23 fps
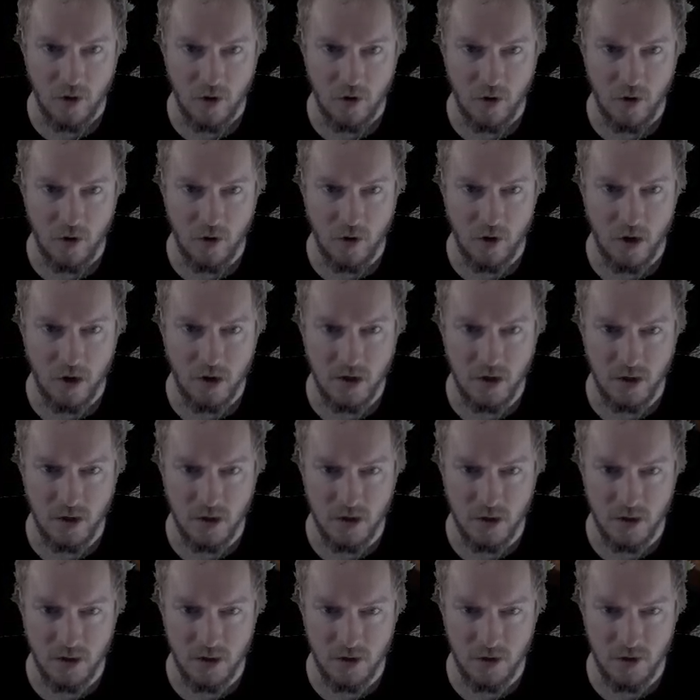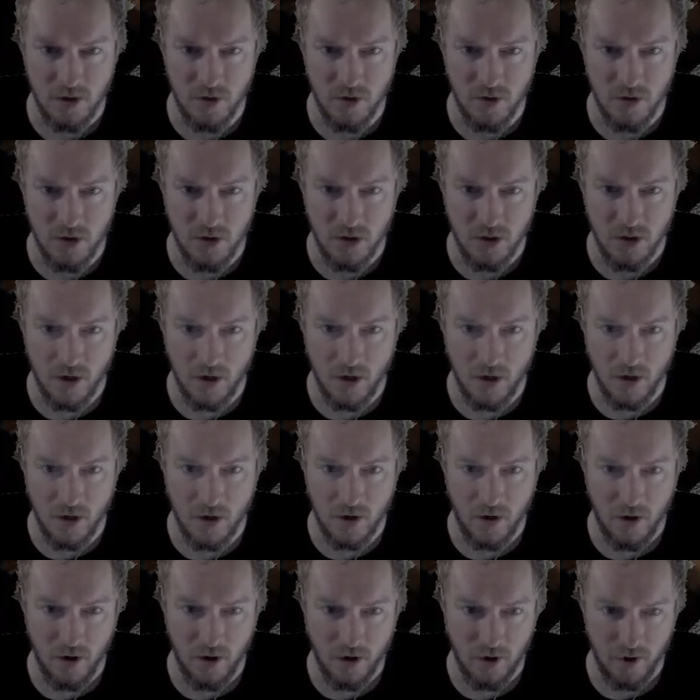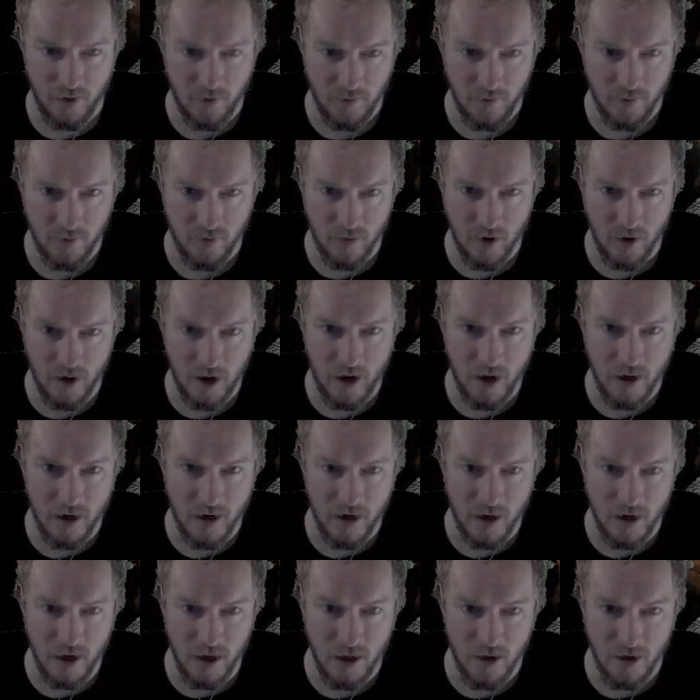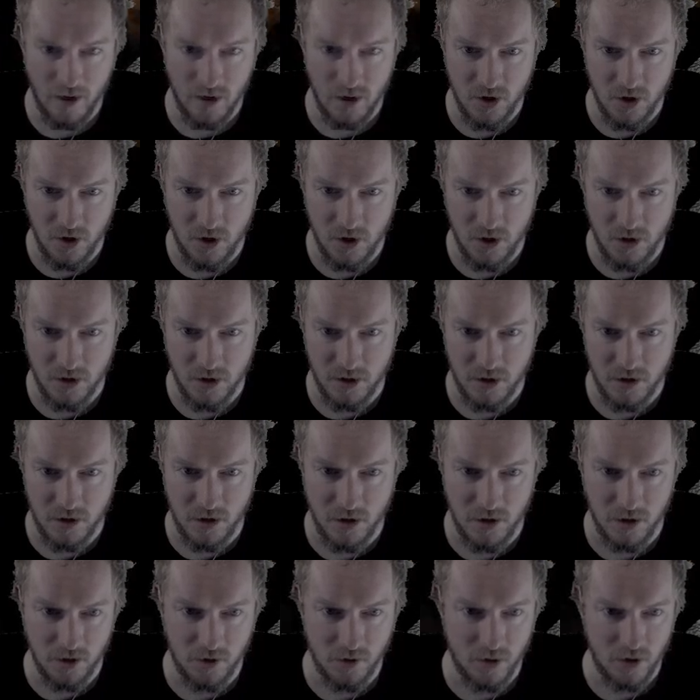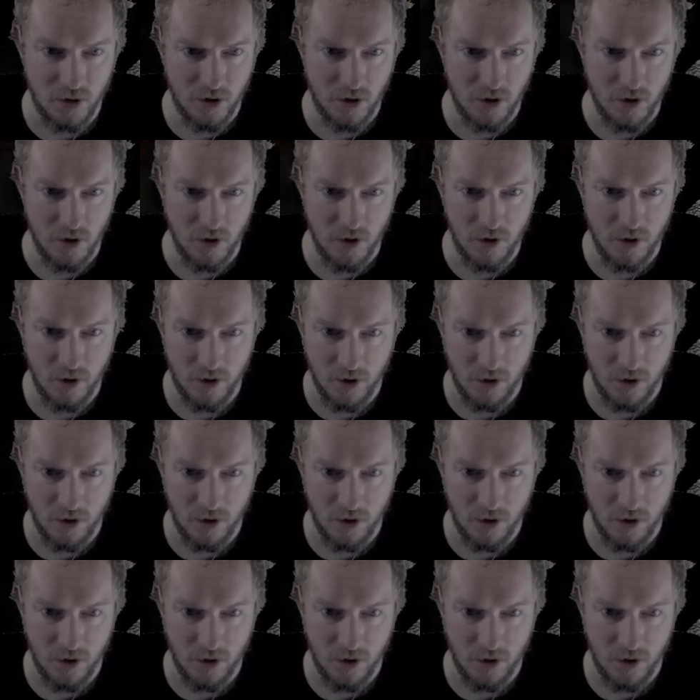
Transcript: or I should just use I had to gather charges to deal with her.